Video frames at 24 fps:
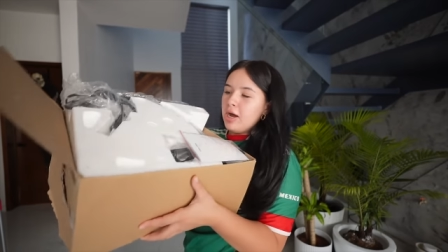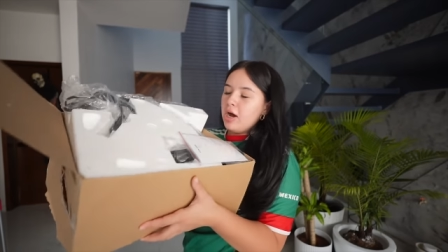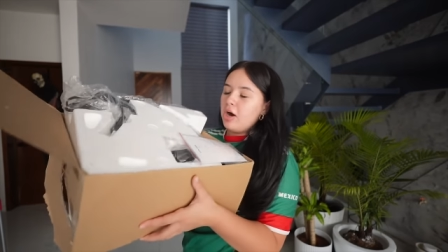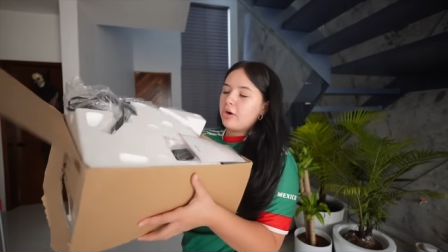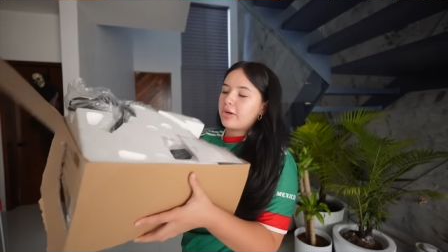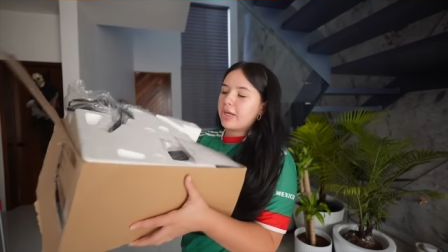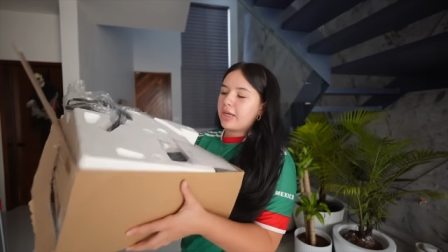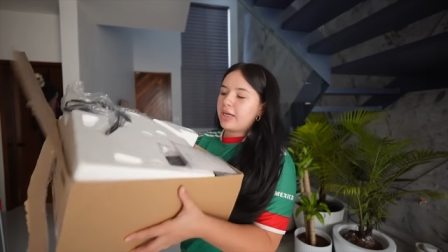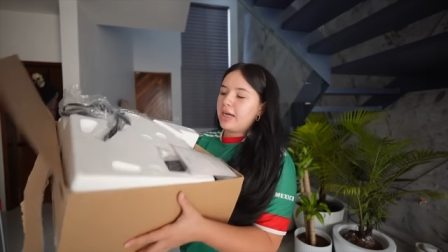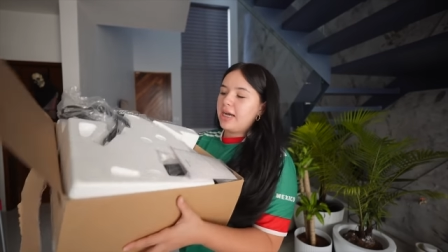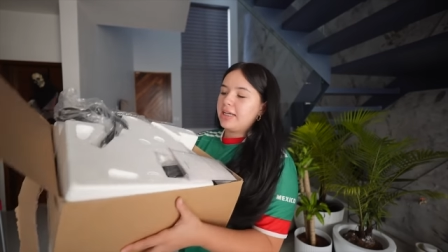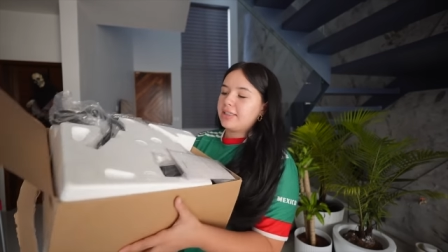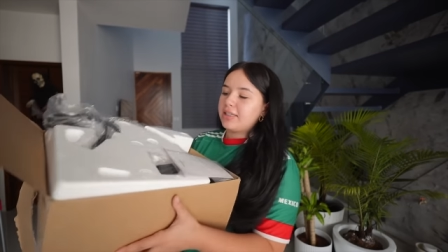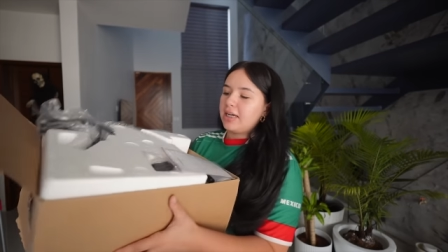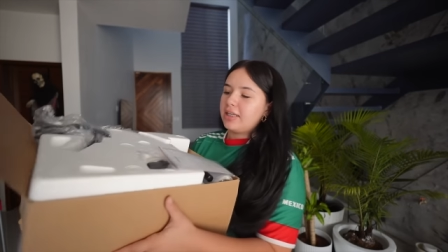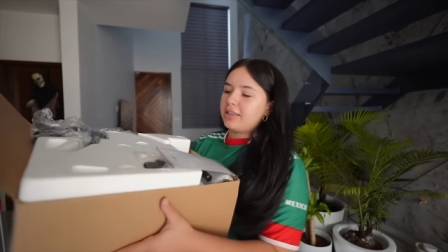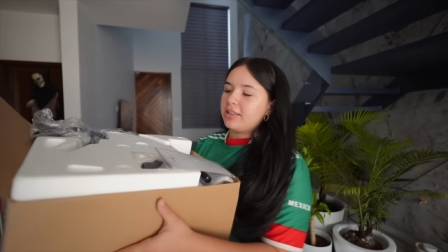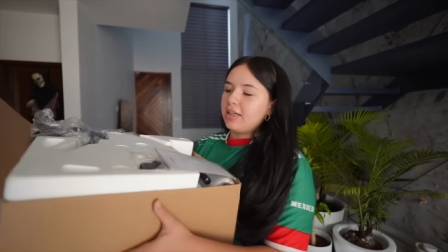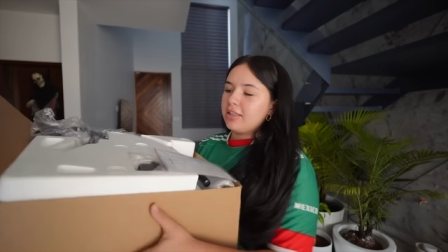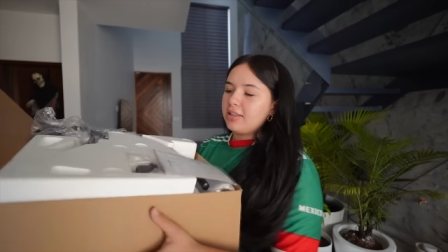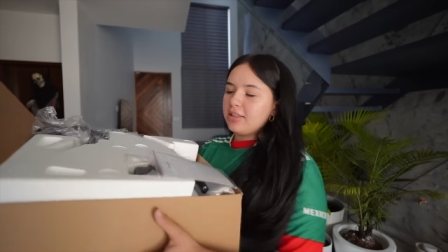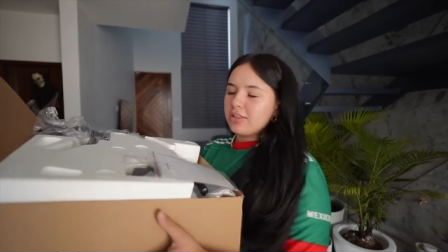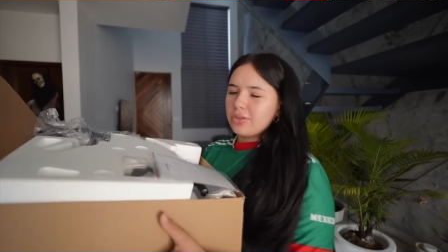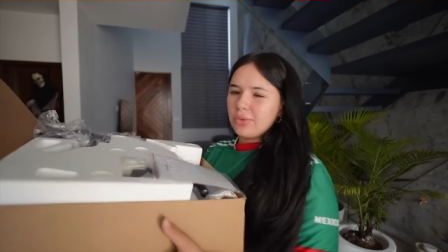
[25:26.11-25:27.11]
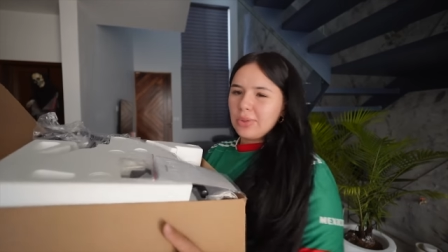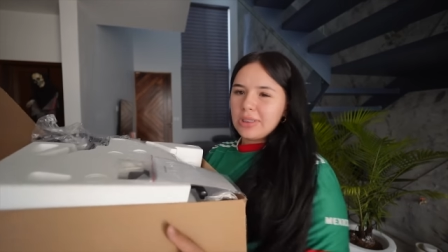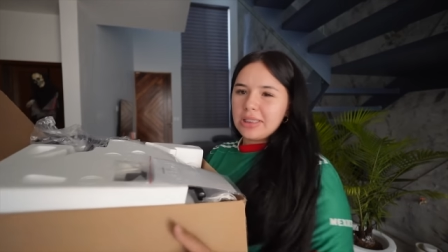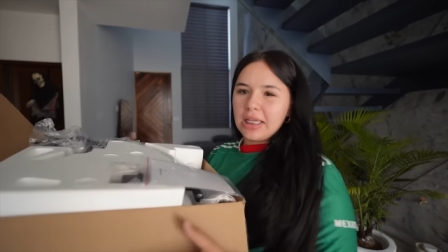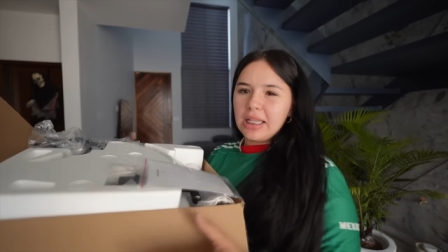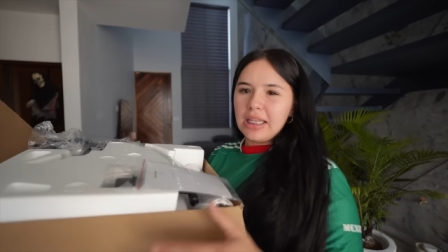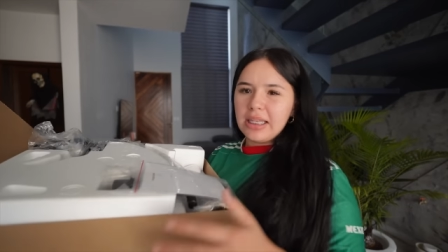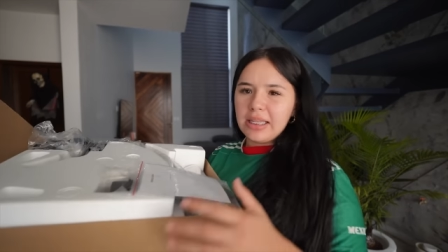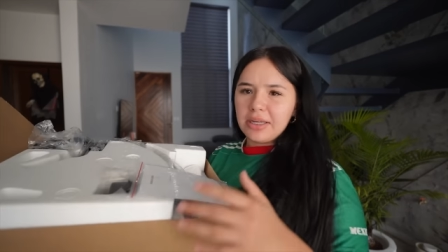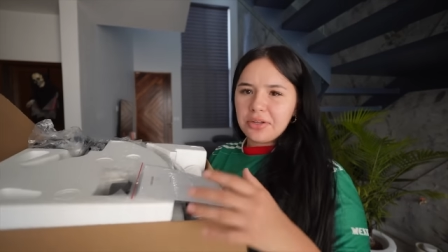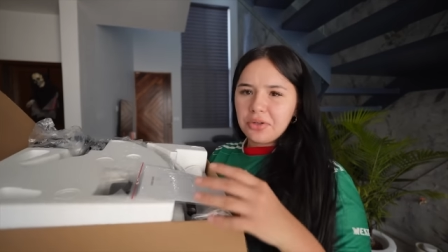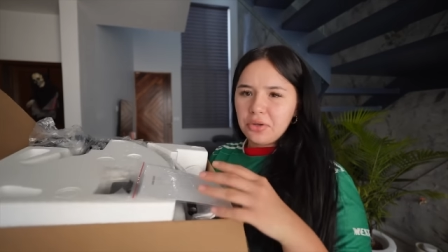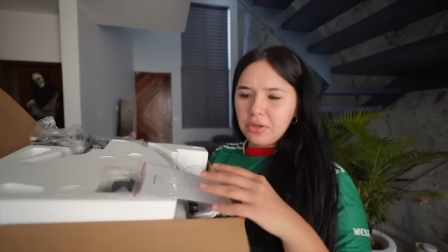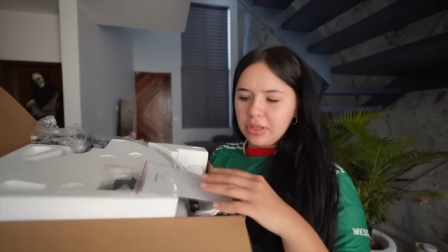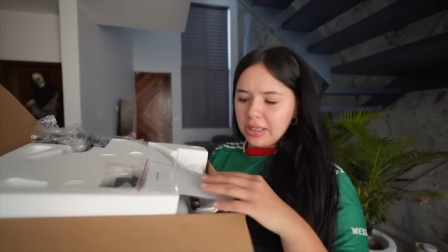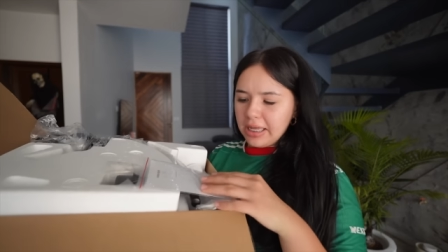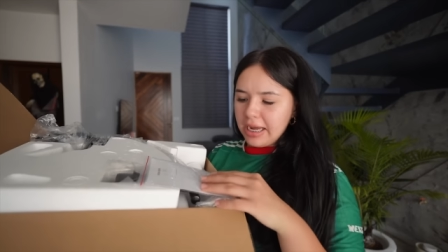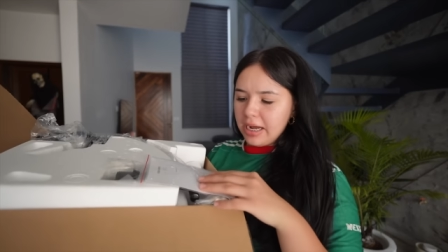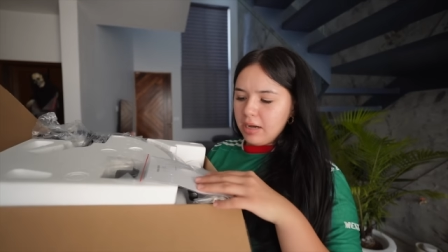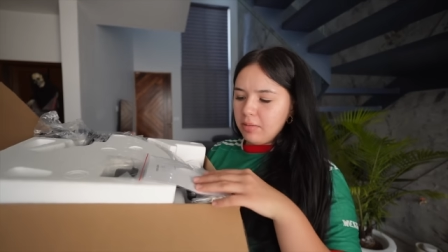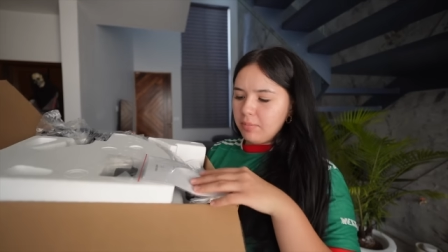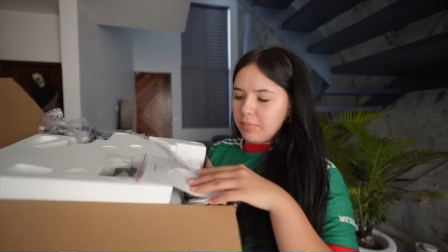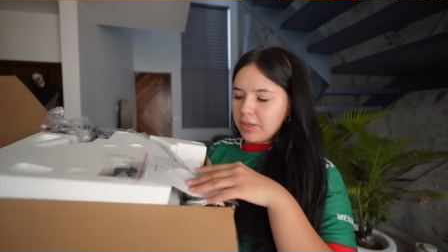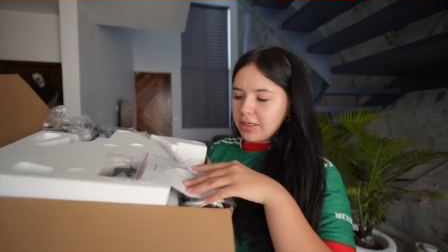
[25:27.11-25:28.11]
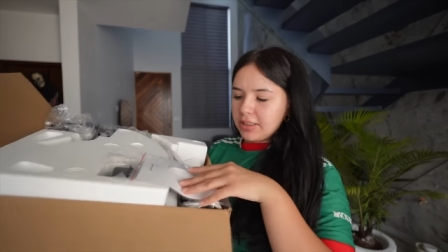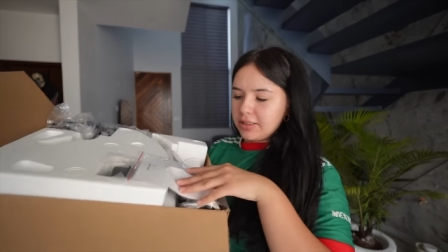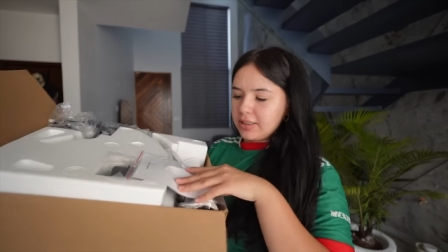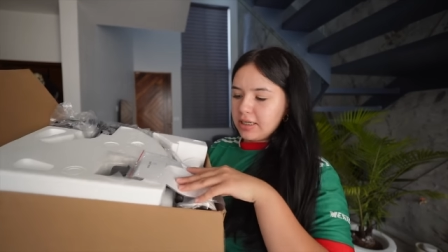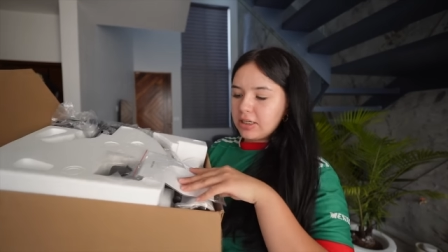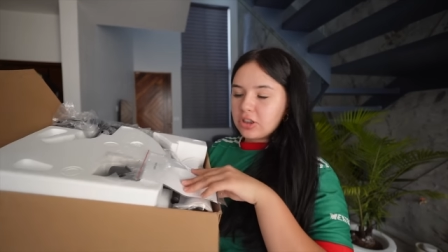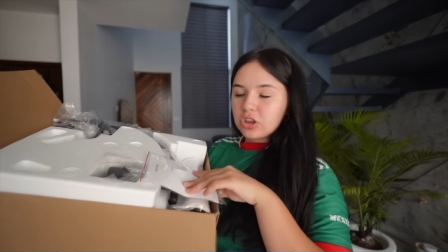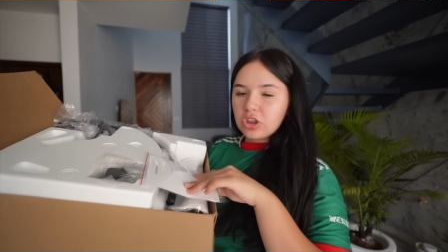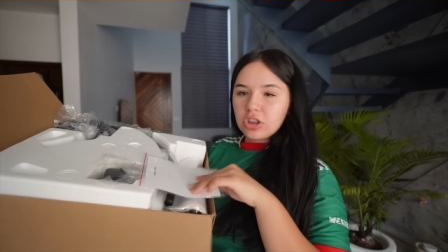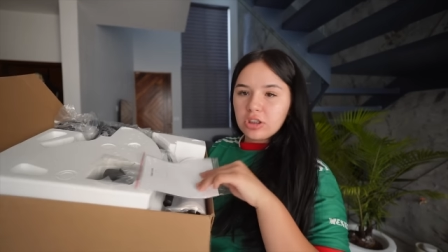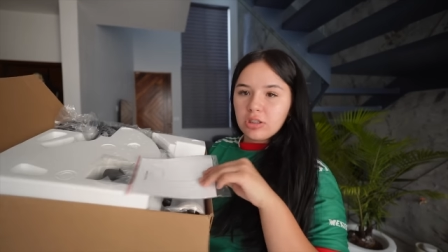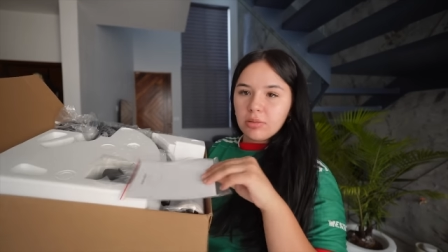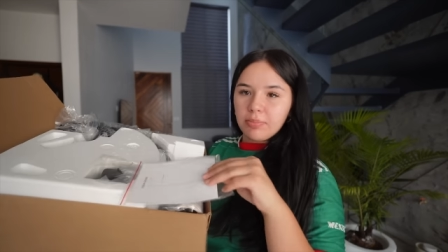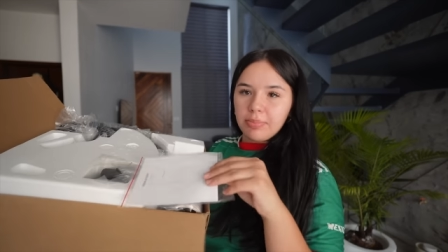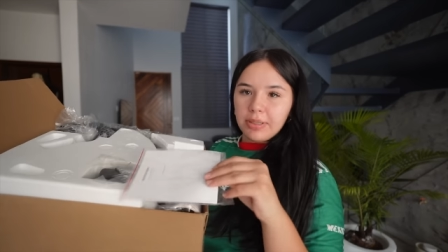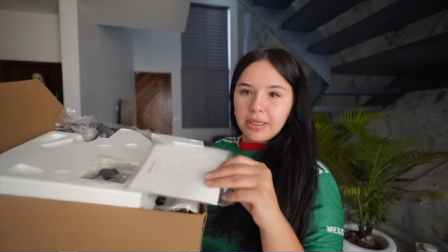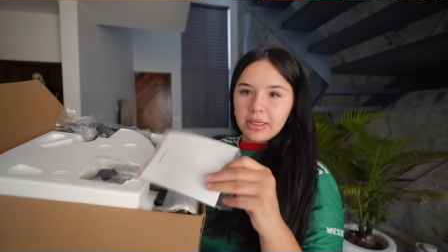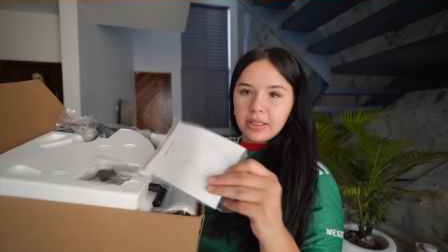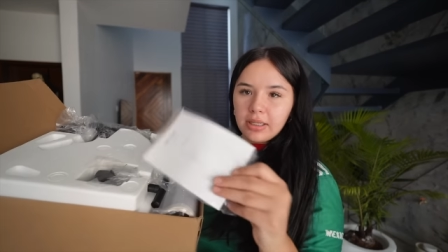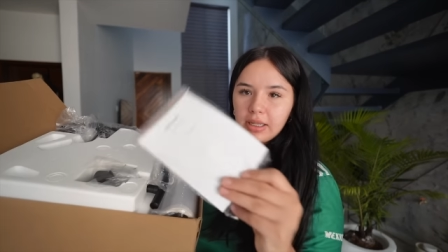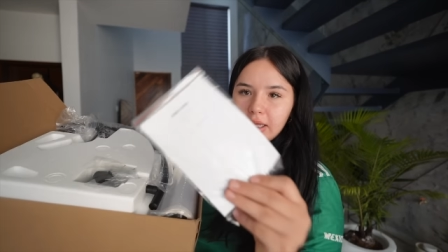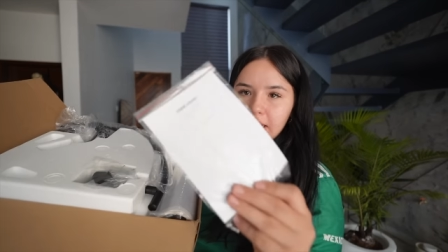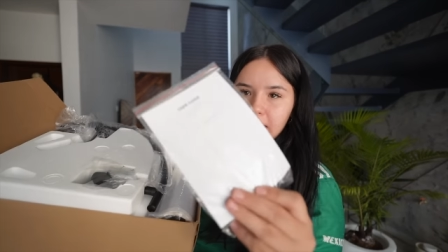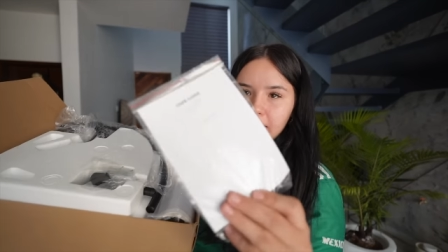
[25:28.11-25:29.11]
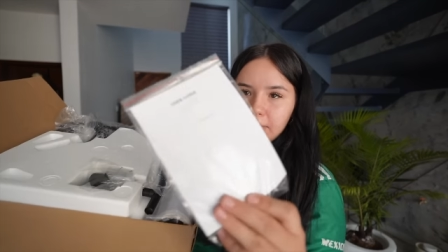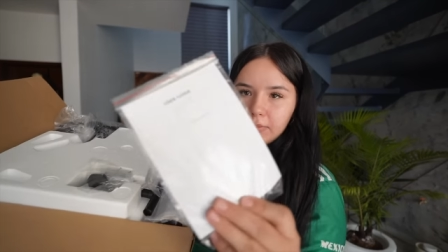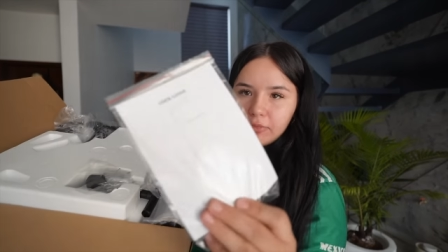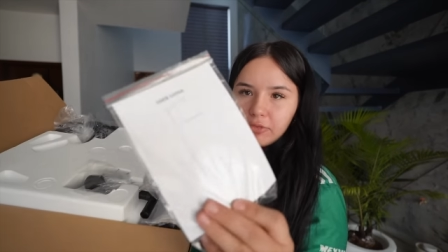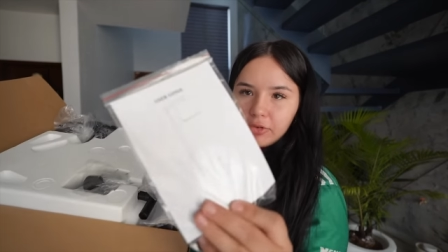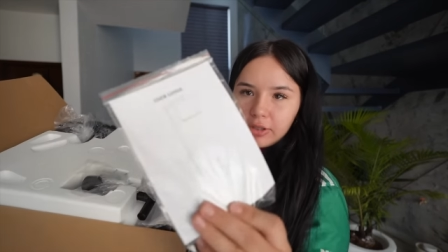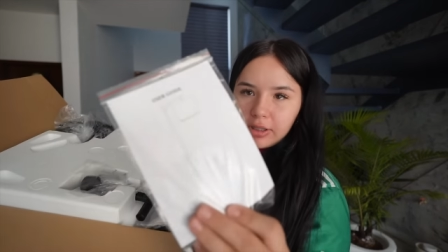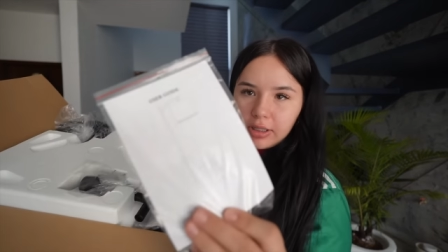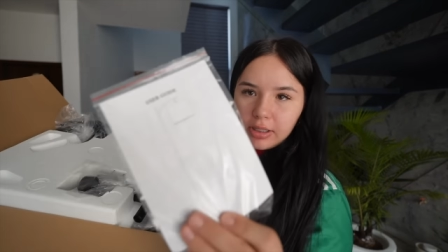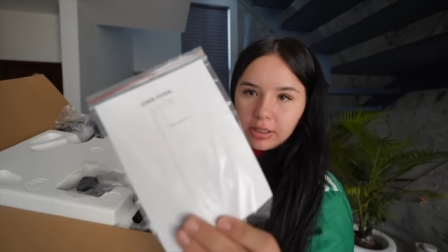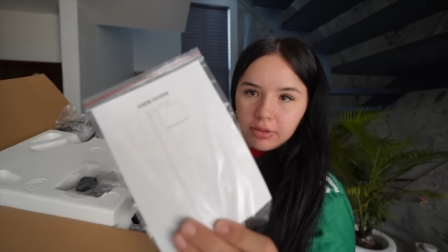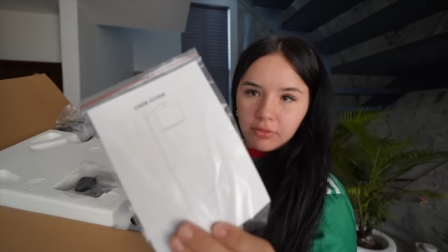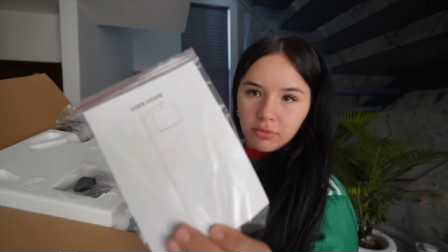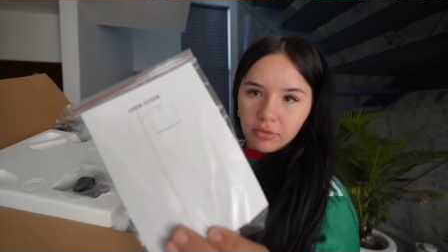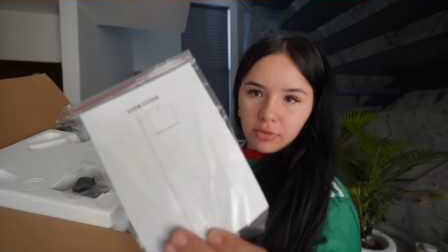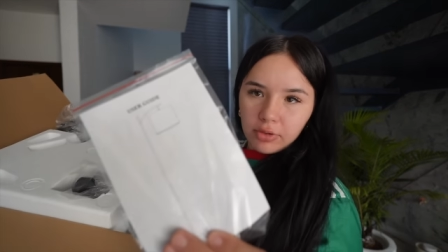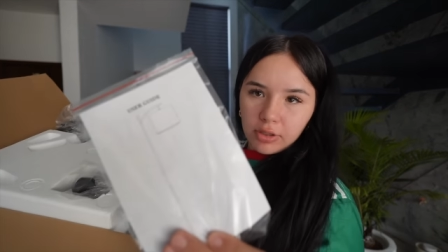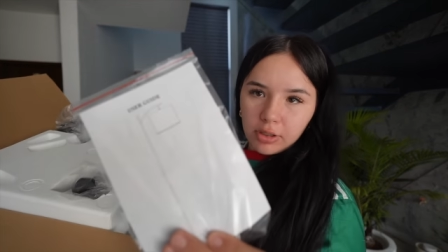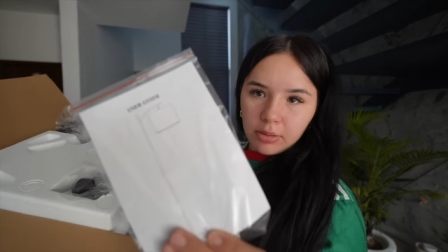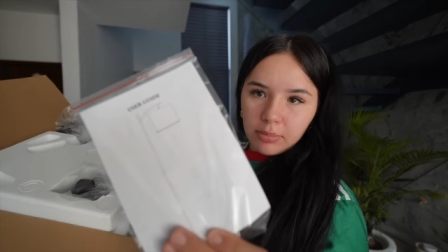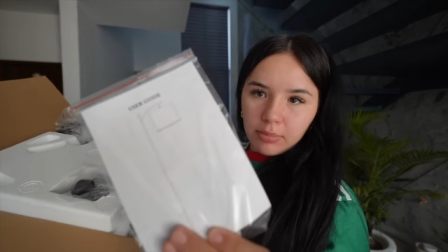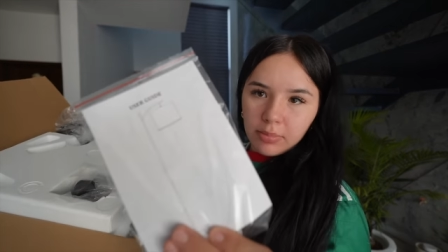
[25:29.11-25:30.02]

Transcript: Okay guys, I thought this was a little lamp, but it's actually the big lamp for the living room.